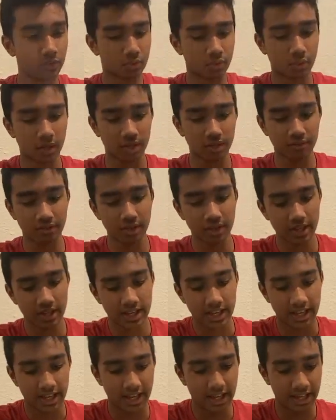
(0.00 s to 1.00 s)
12,
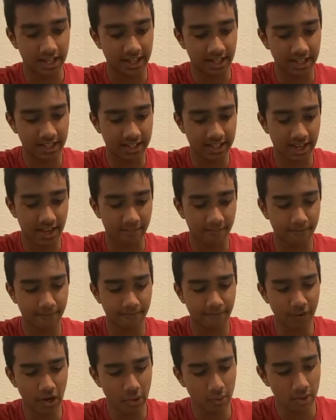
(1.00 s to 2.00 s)
and it have
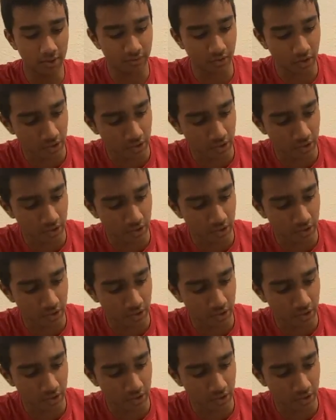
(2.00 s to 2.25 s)
very, very